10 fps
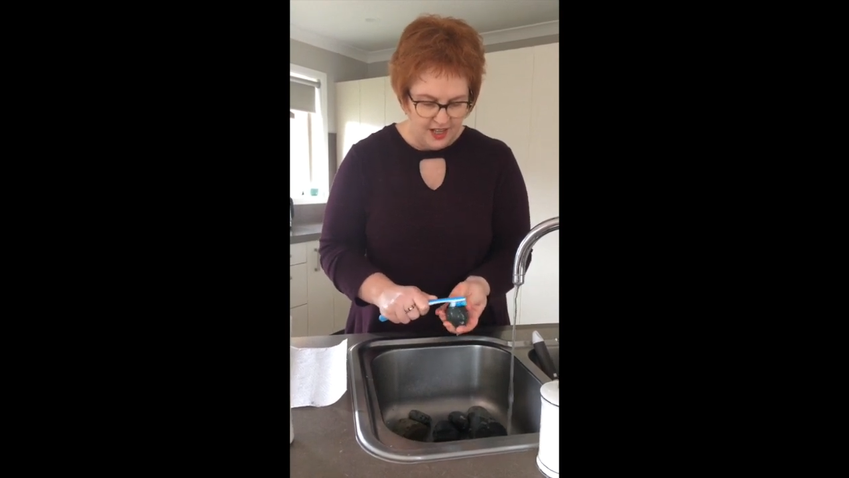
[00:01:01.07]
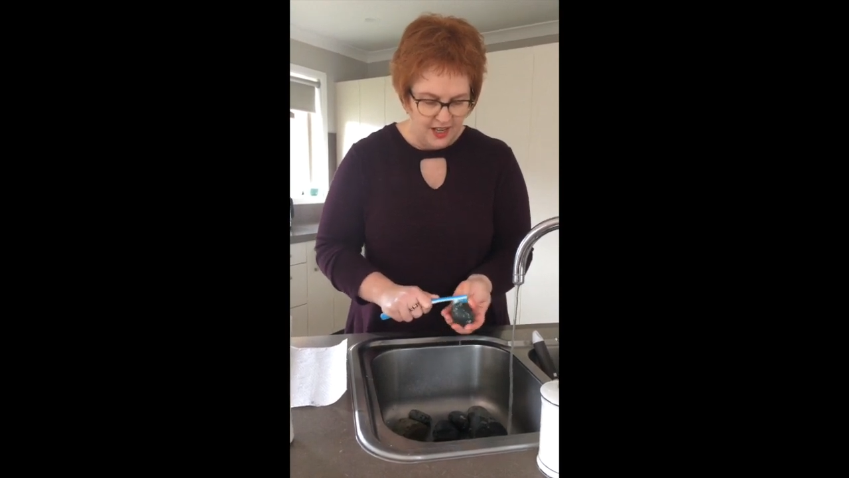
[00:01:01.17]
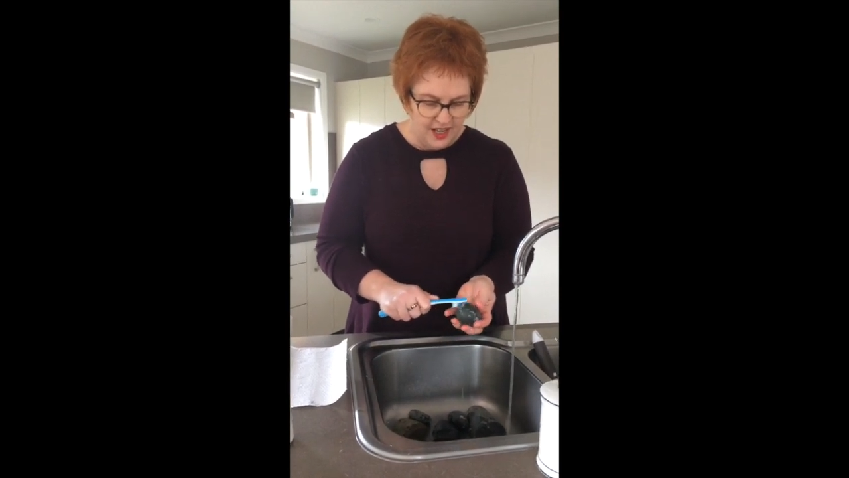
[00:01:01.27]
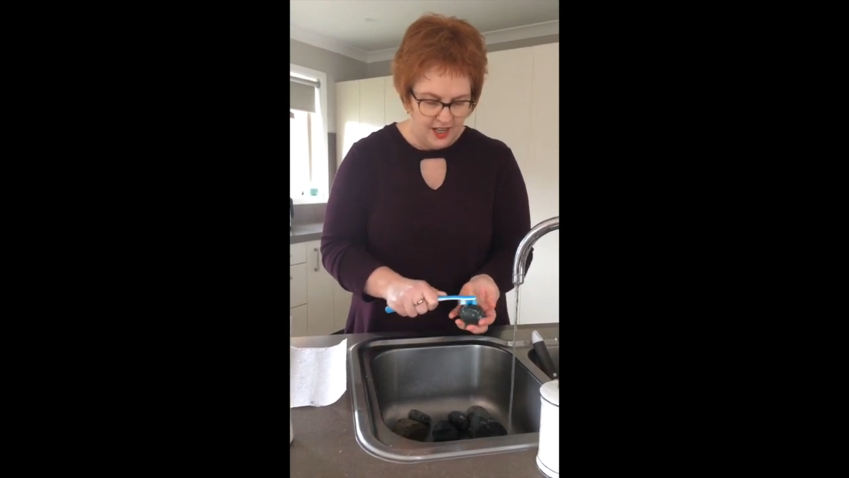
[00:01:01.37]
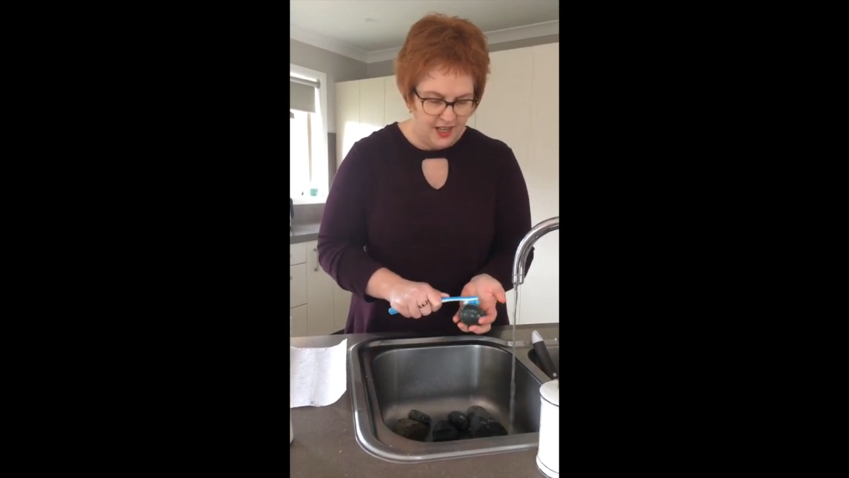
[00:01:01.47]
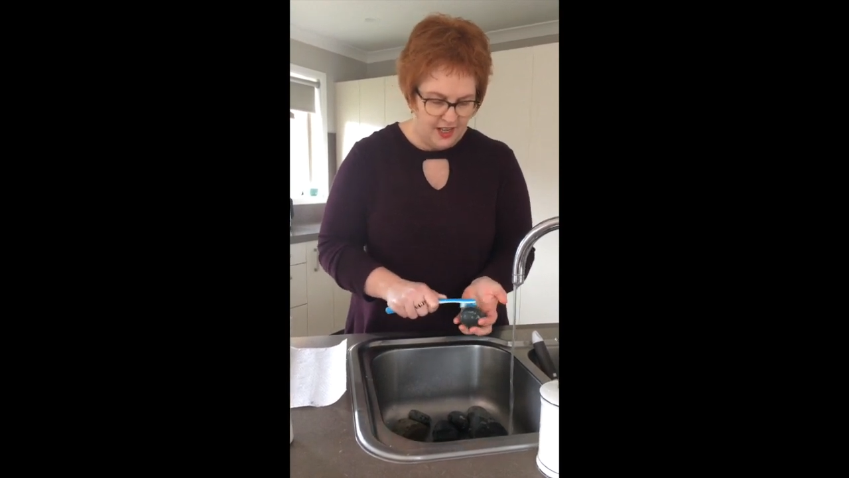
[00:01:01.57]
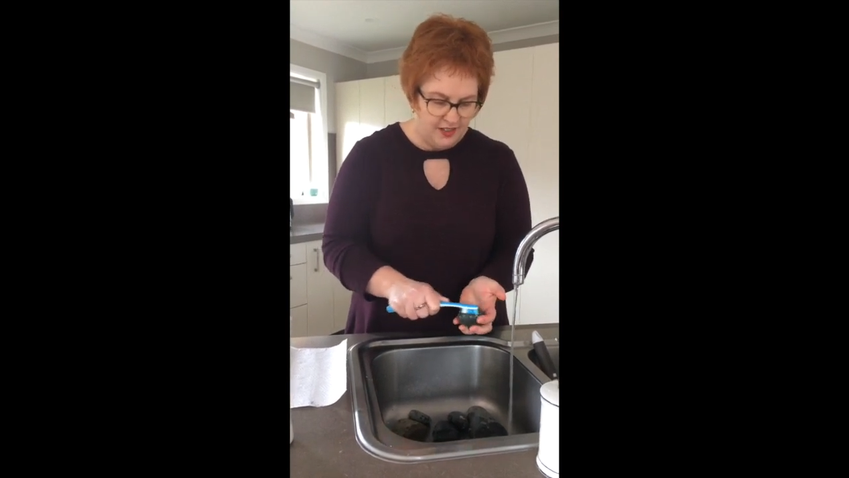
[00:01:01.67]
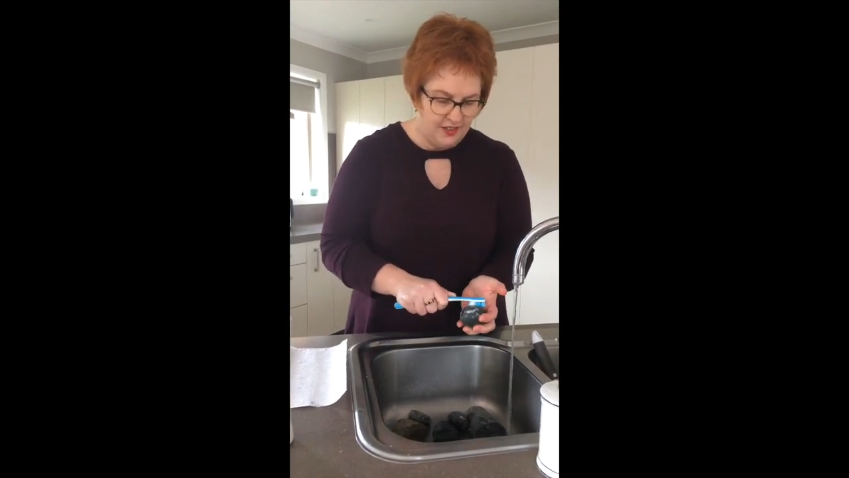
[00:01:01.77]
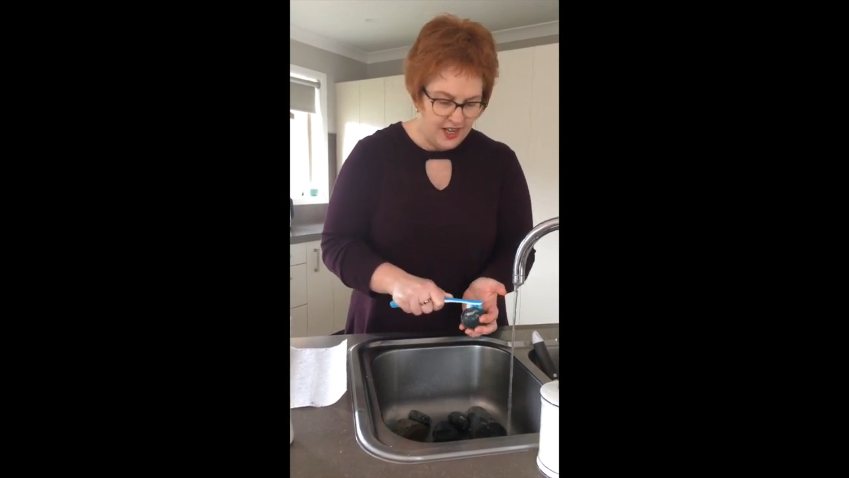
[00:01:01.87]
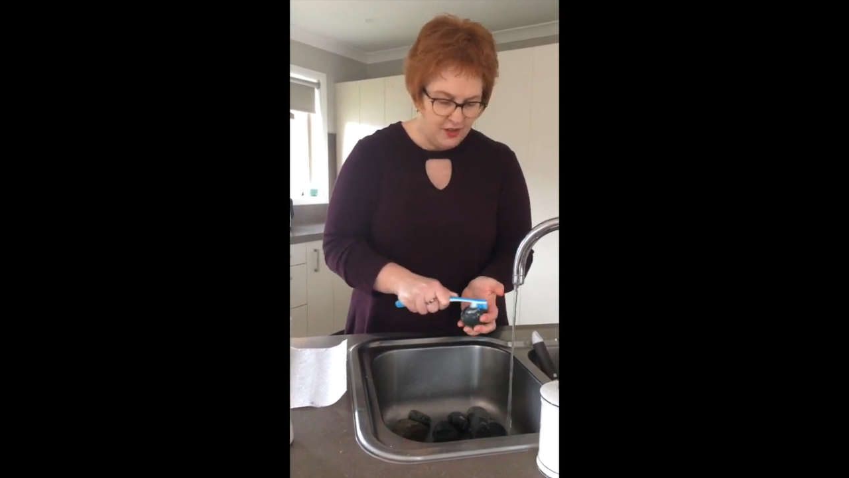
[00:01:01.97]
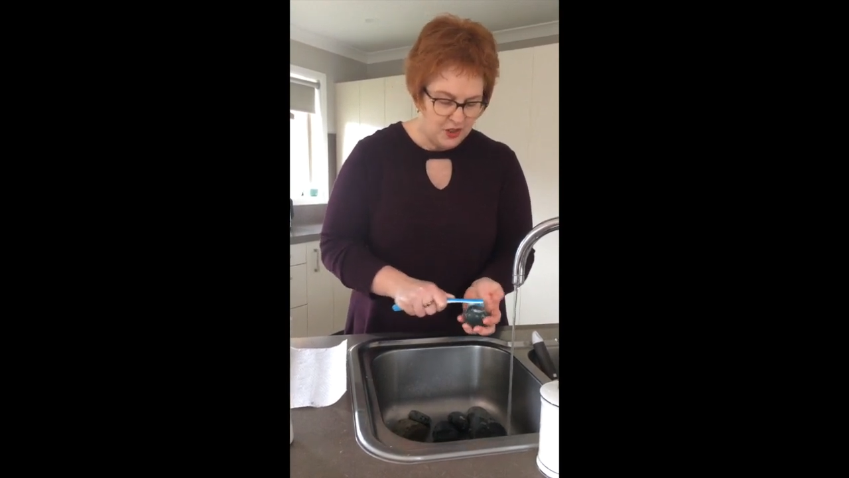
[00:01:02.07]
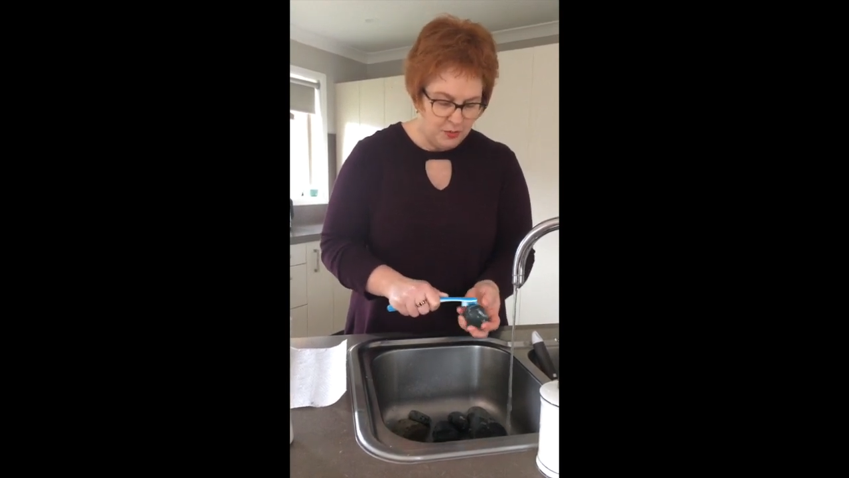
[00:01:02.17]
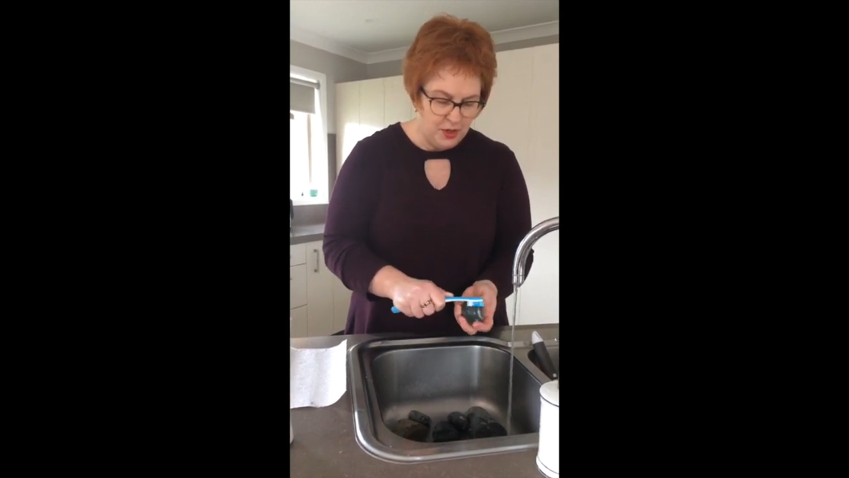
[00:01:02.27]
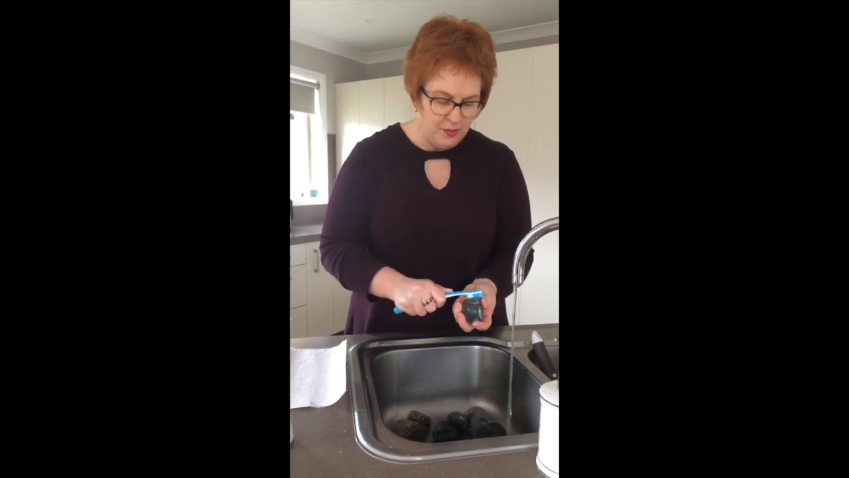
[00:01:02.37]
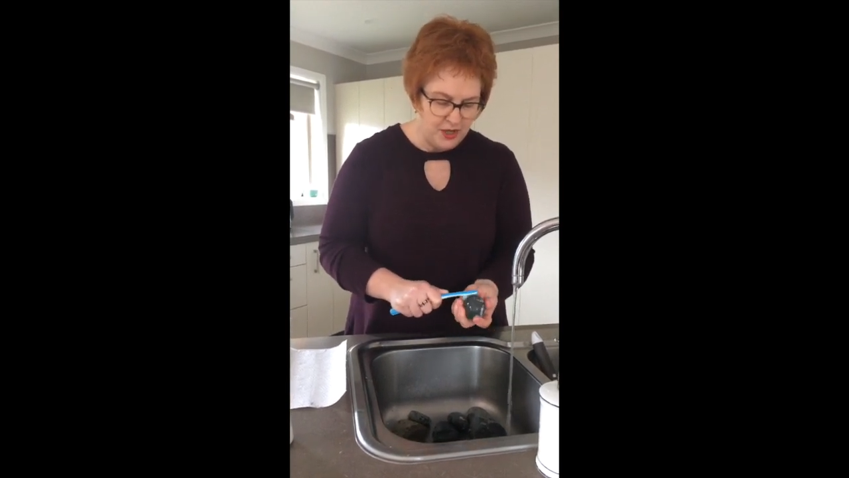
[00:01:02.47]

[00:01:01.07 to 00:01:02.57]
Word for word: and that looks pretty